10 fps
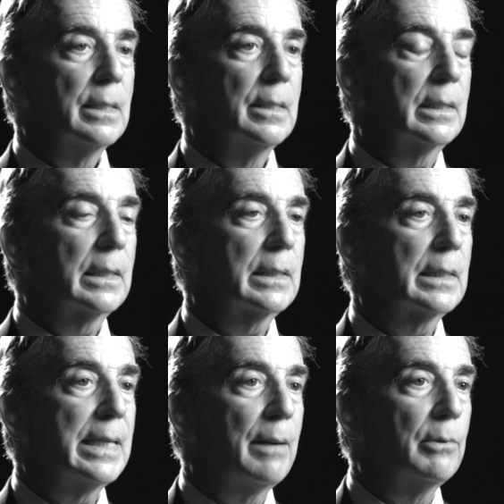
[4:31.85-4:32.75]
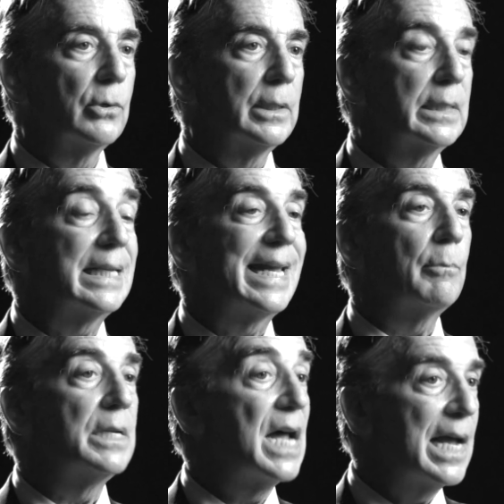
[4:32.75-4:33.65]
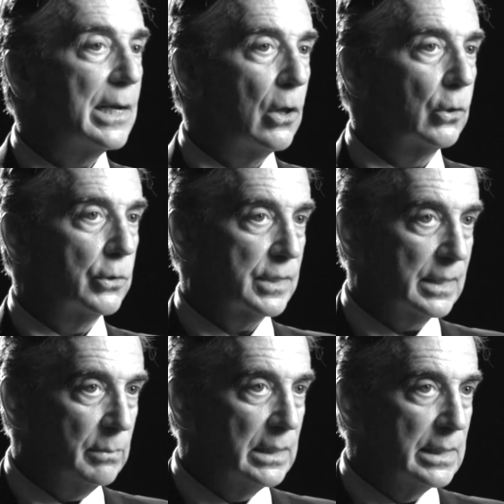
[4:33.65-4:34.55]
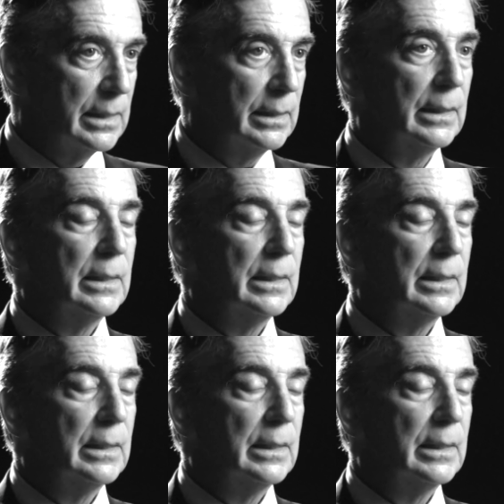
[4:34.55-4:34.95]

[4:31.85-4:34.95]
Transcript: the cannabinoid cannabidiol, or CBD,